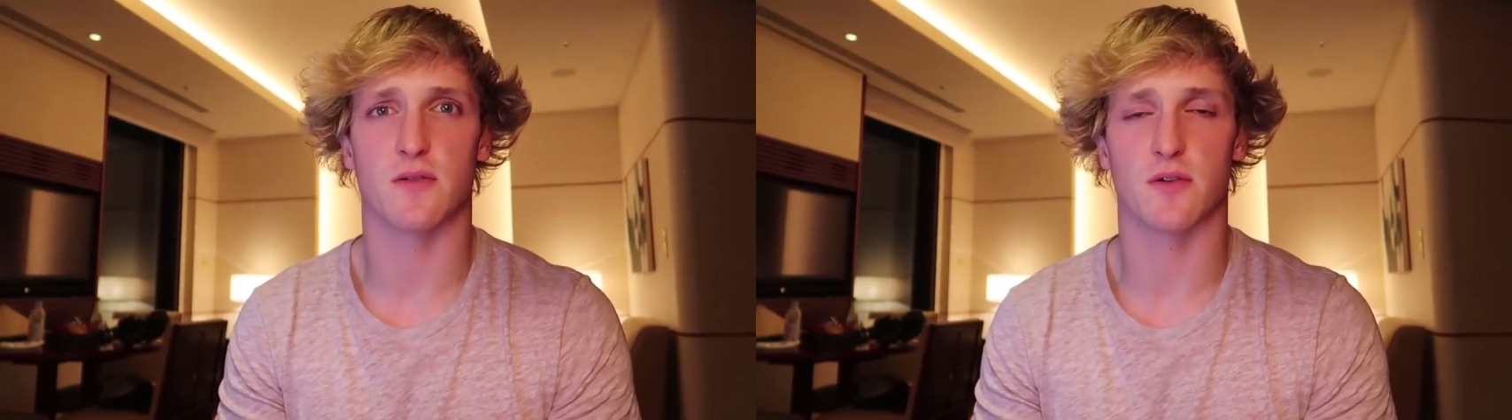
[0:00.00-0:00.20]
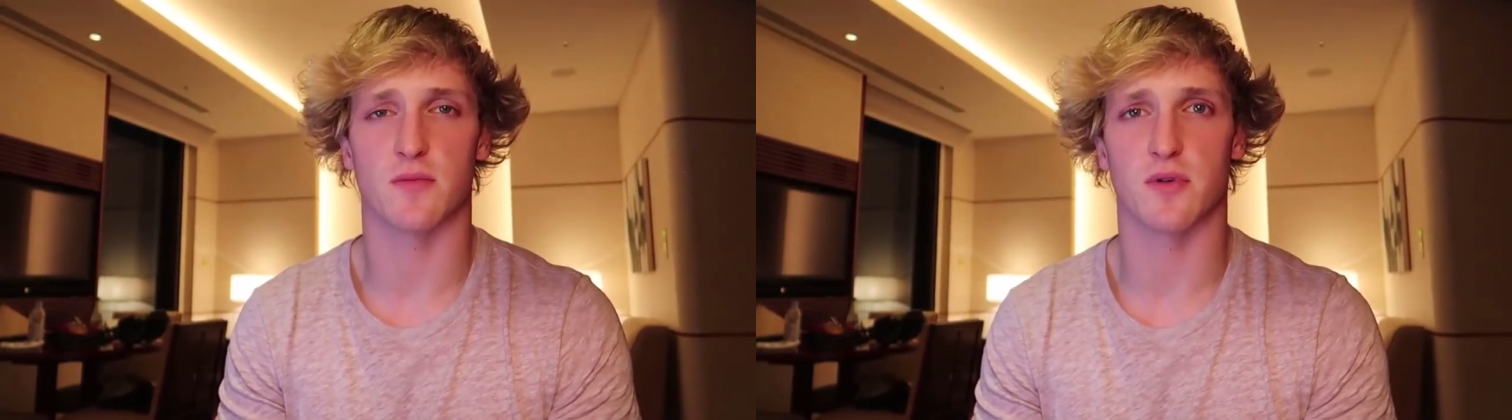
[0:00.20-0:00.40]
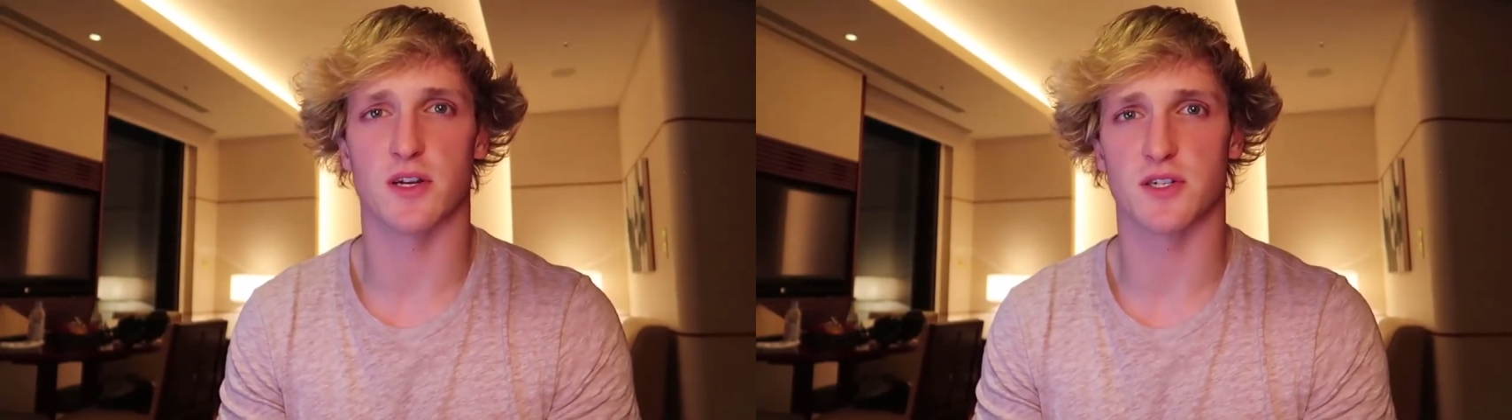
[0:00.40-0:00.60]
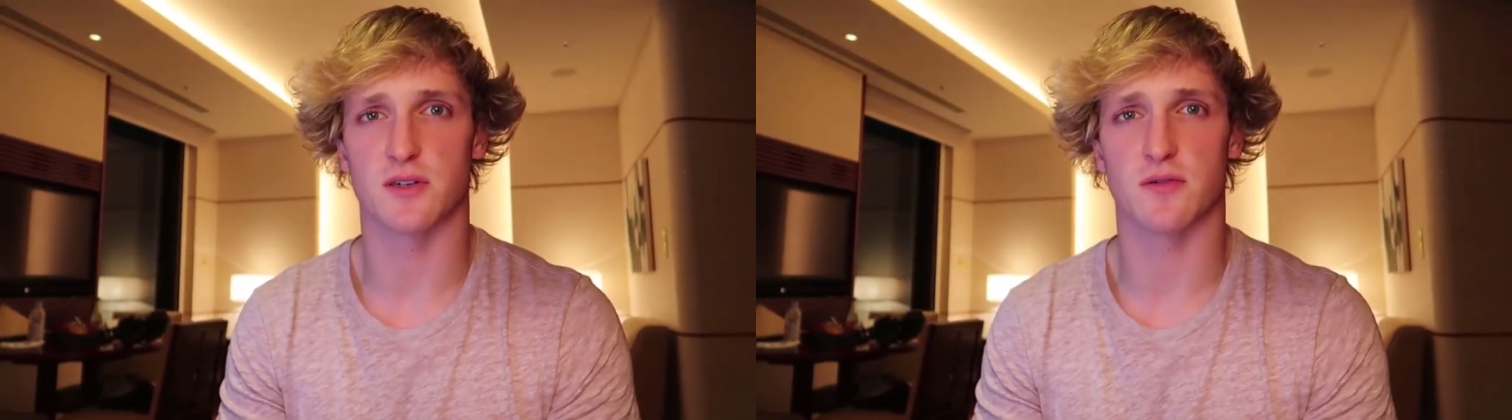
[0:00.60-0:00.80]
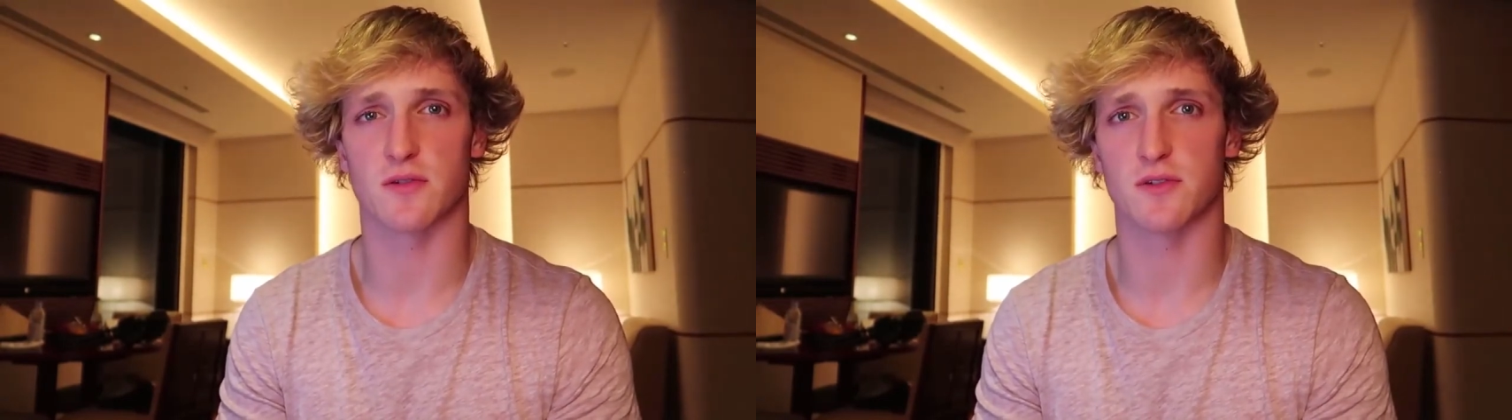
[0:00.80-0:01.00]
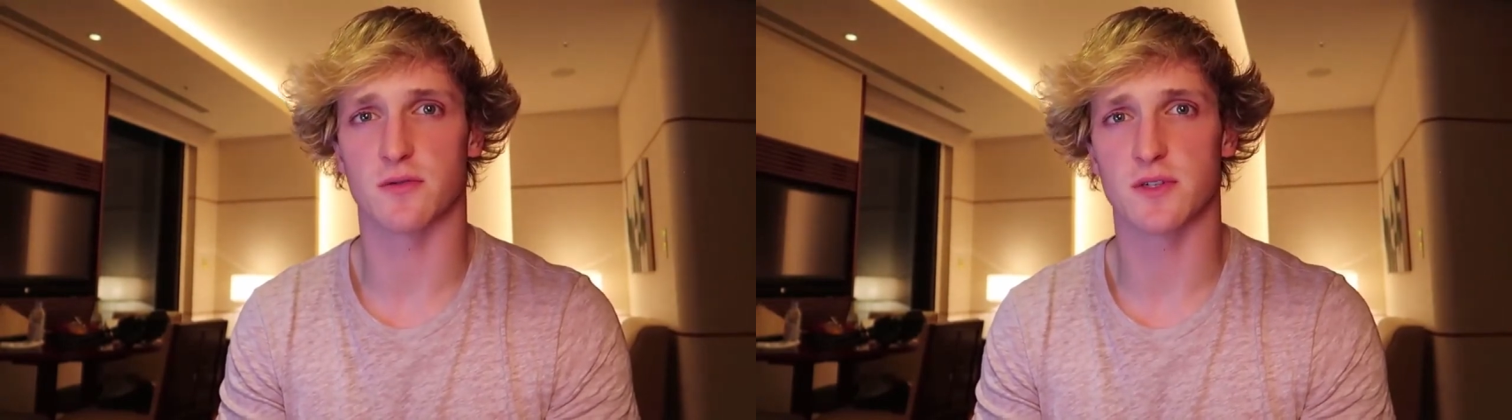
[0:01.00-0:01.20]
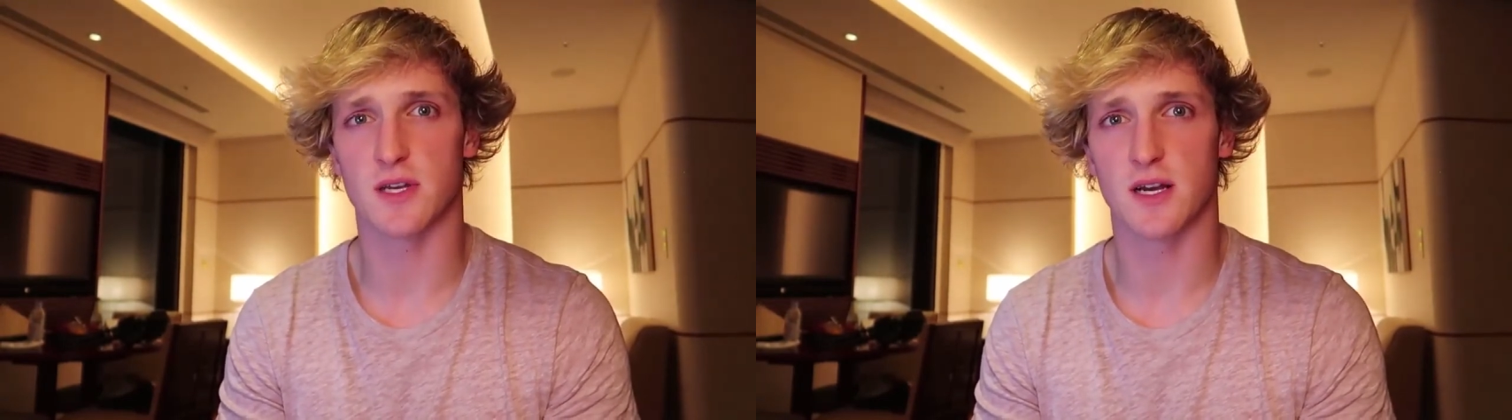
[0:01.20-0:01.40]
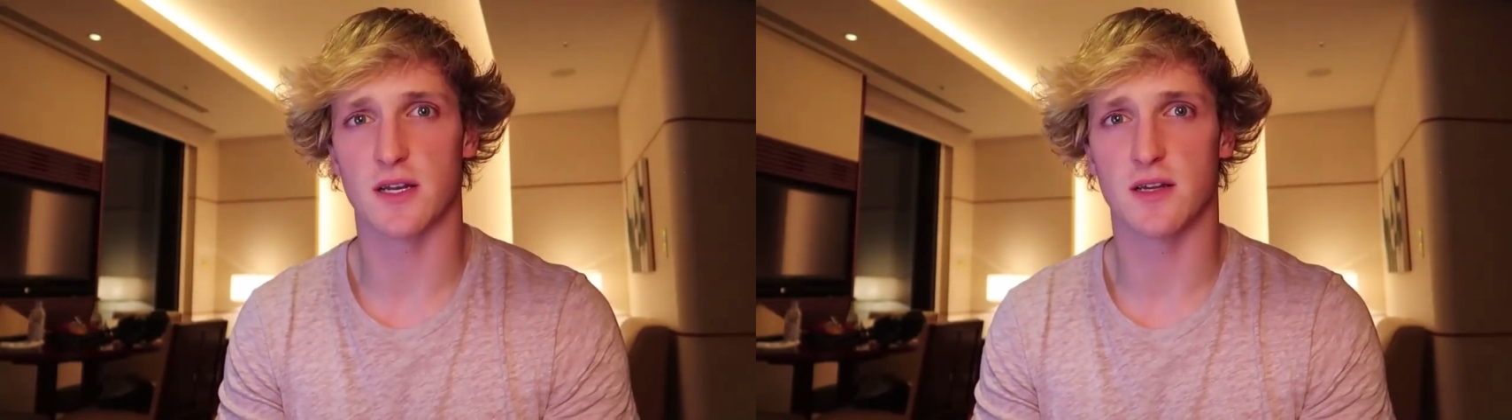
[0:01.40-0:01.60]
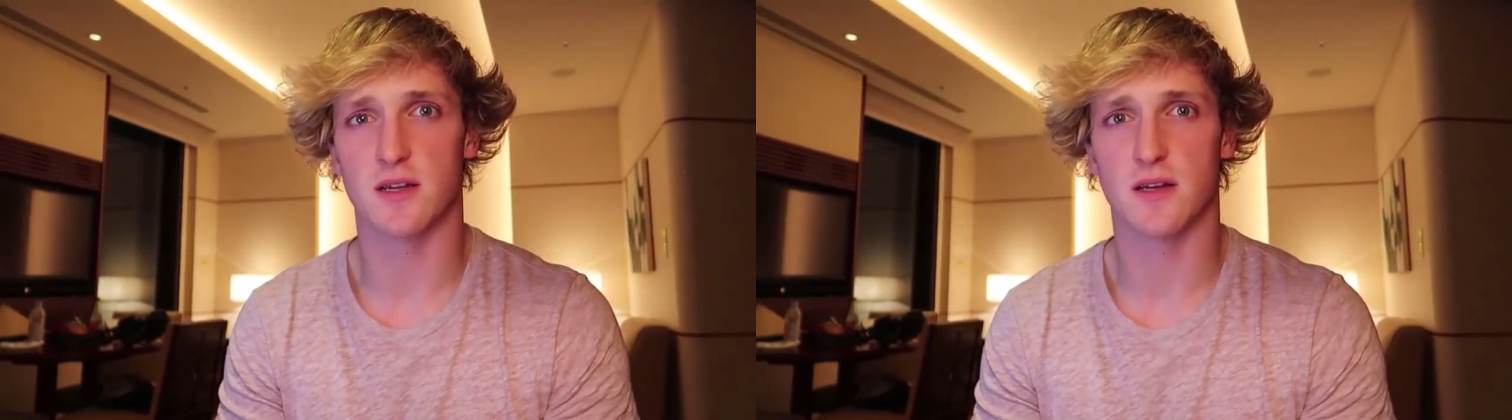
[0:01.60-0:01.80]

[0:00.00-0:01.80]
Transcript: or depression or suicide.